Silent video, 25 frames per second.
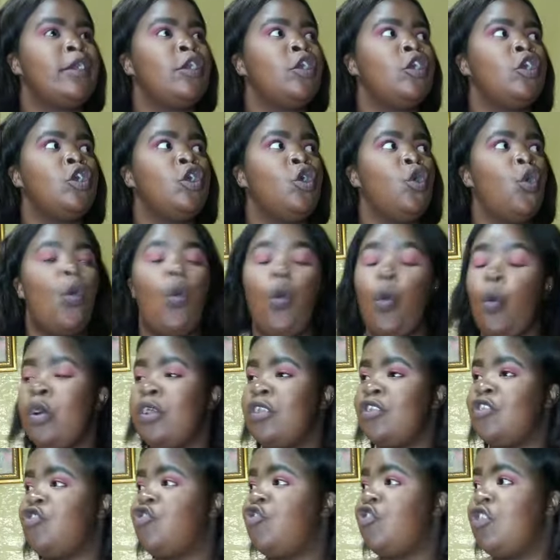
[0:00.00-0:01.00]
girl
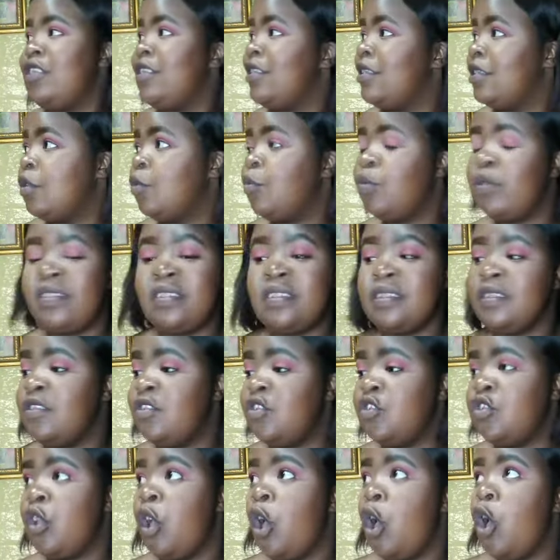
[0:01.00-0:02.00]
was cheating with this
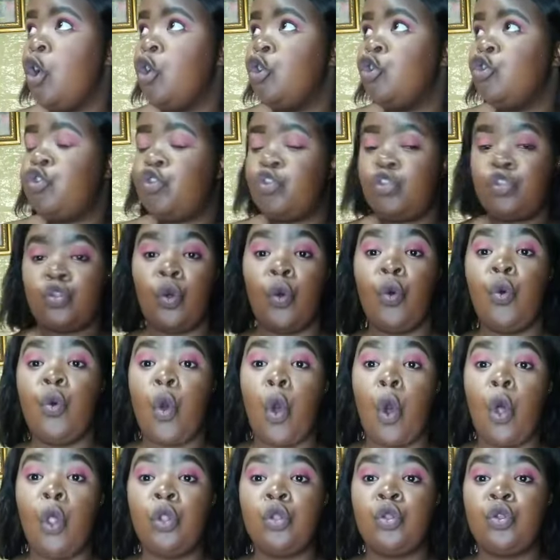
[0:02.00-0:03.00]

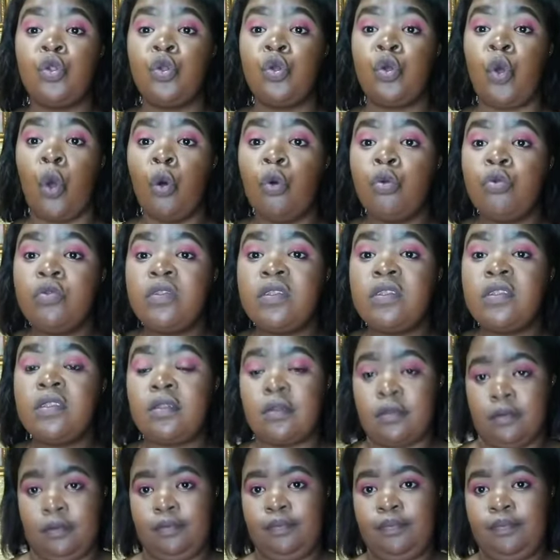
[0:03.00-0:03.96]
so-called ghost.